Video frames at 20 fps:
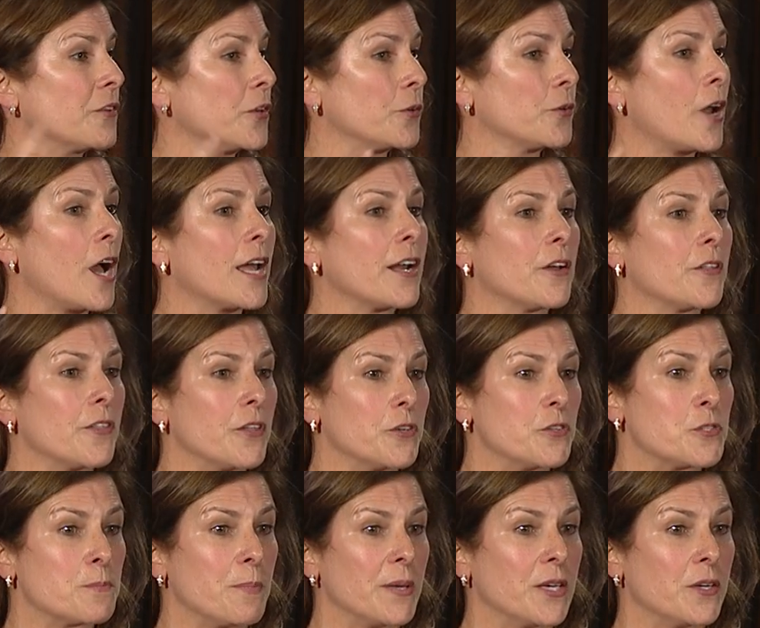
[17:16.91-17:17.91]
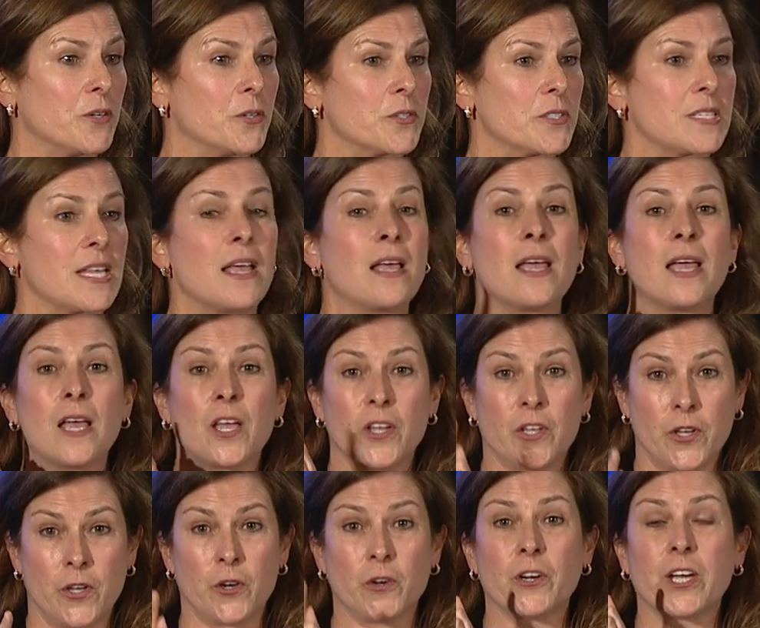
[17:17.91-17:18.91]
you're not on those bills,
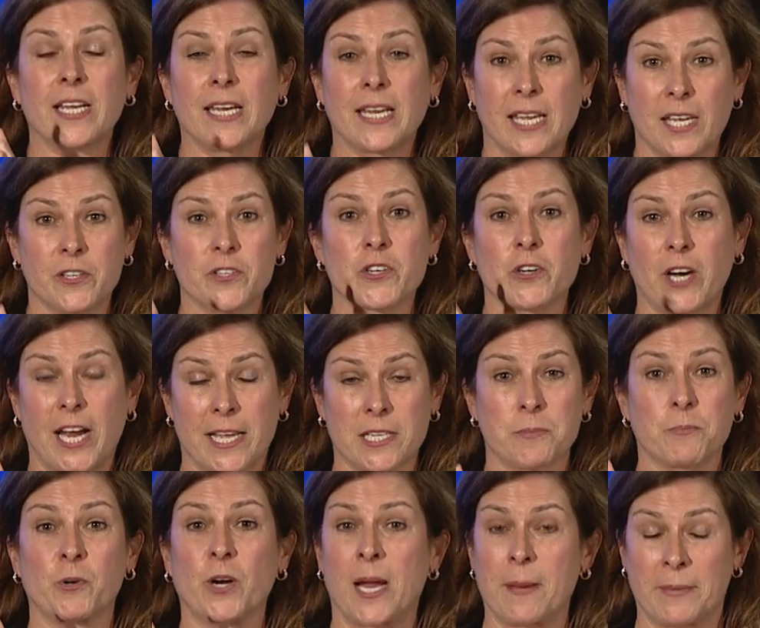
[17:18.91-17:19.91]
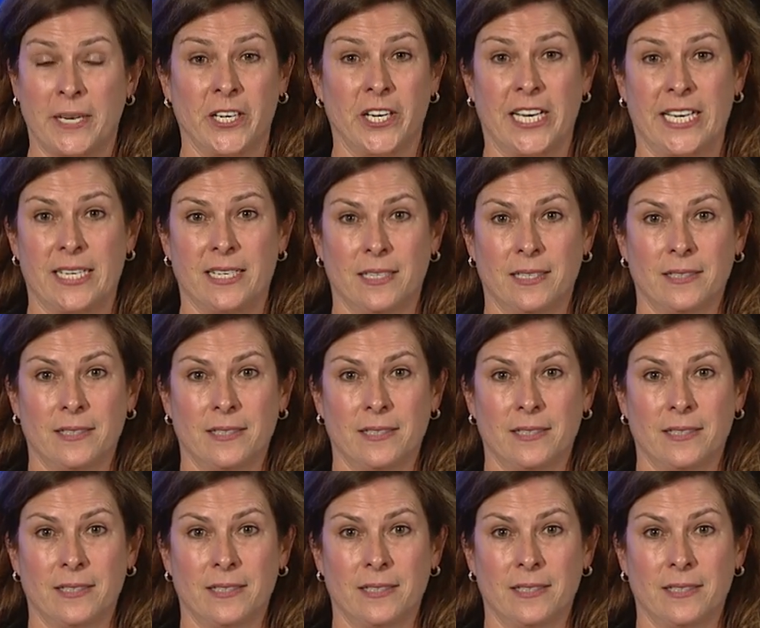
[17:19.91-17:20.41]
you're gonna get your ass primaried